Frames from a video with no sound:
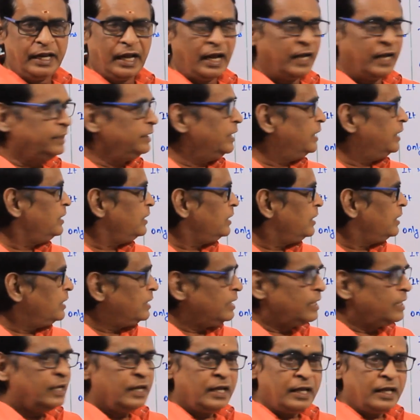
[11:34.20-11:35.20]
and
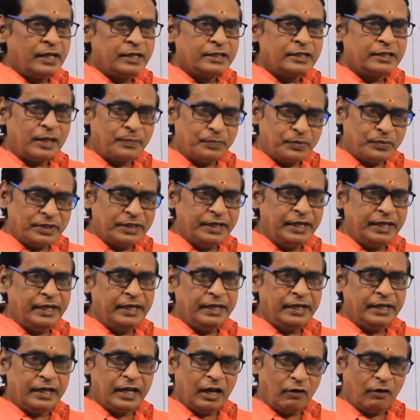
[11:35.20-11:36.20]
then
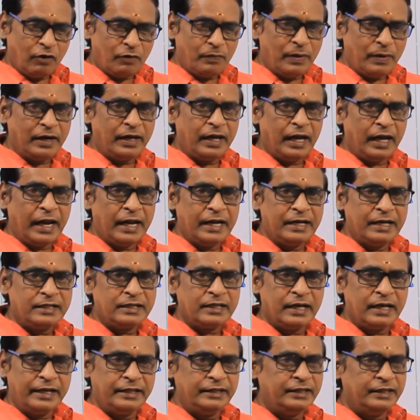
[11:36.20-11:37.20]
subsidy, government
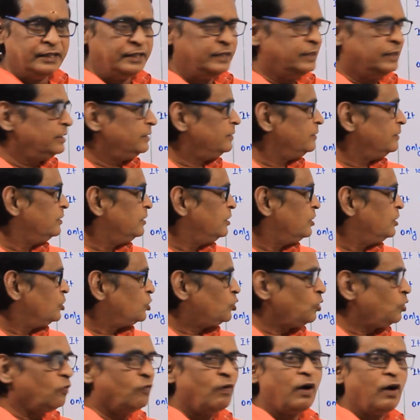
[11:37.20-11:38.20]
grants, like that.
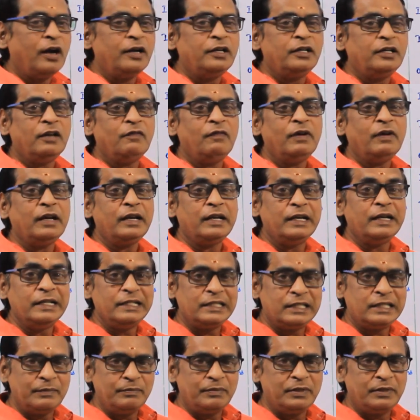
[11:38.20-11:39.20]
So whatever
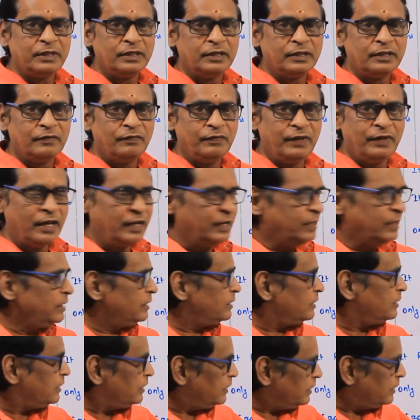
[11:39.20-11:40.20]
receipt we
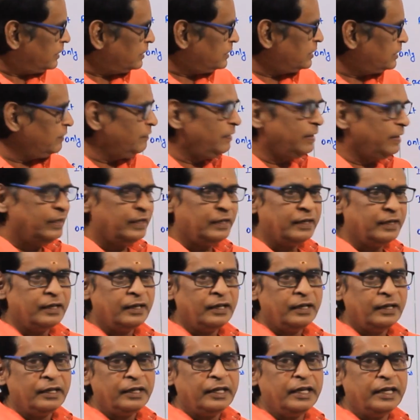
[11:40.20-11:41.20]
are
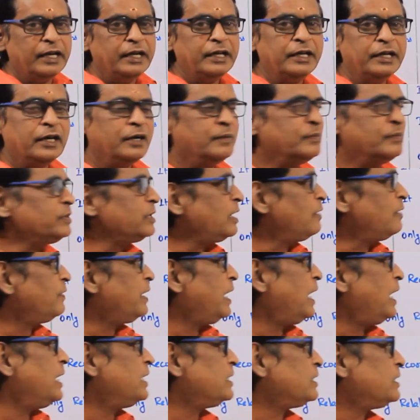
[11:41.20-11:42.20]
receiving in terms of
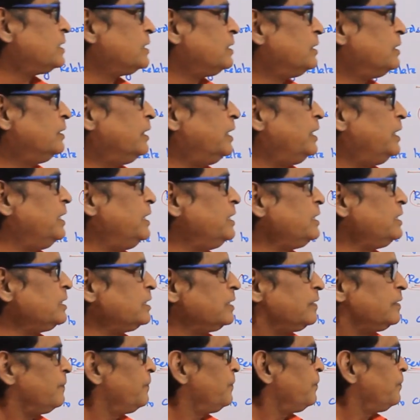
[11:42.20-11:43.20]
cash, that
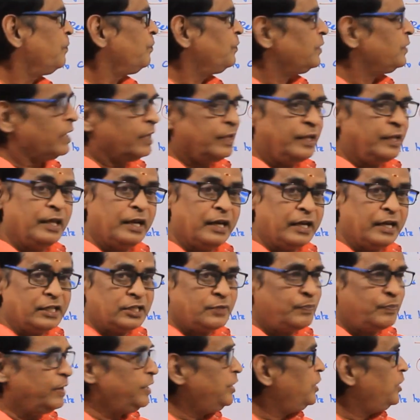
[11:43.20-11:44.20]
is
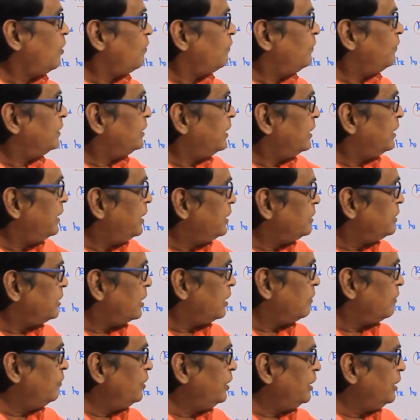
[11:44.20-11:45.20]
irrespective of whether it is a
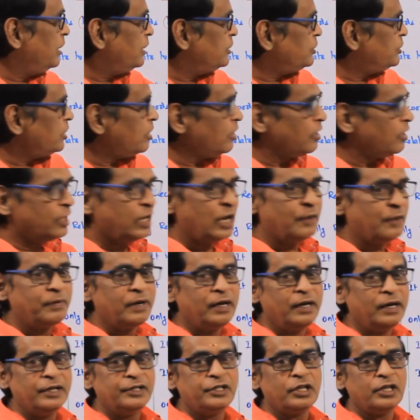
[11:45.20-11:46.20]
revenue nature or
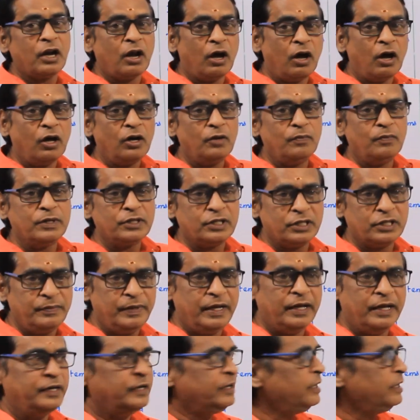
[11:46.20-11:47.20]
capital nature, all must
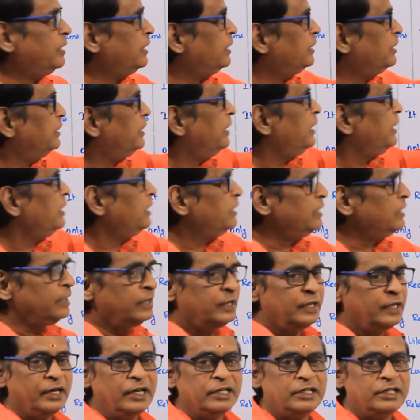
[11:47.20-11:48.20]
be entered in the
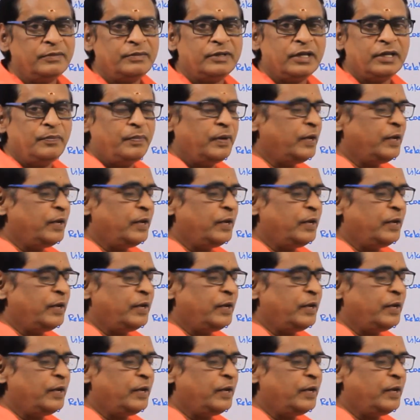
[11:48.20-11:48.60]
receipts and